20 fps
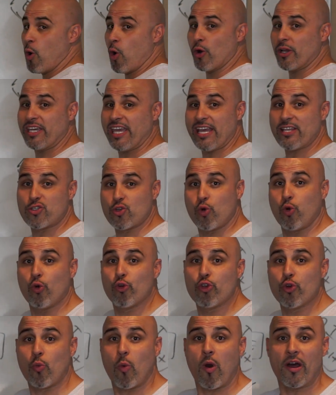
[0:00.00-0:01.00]
or get to who
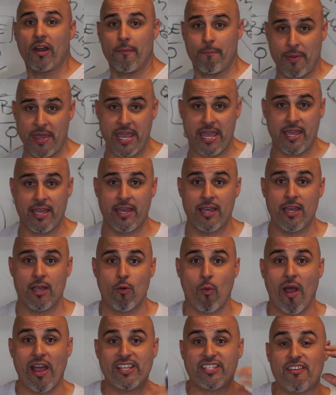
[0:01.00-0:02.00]
you want to be,
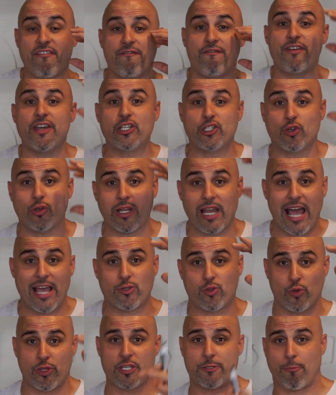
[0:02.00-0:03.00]
right, to visualize
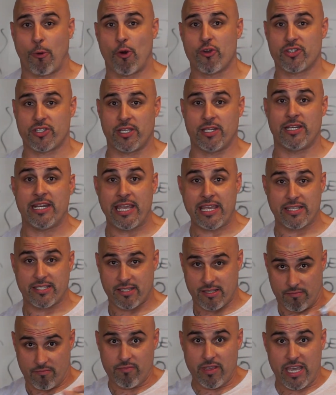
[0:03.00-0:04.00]
who this person
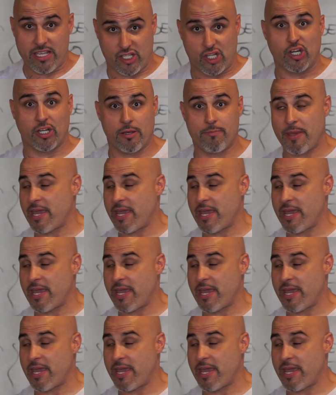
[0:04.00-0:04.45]
is going to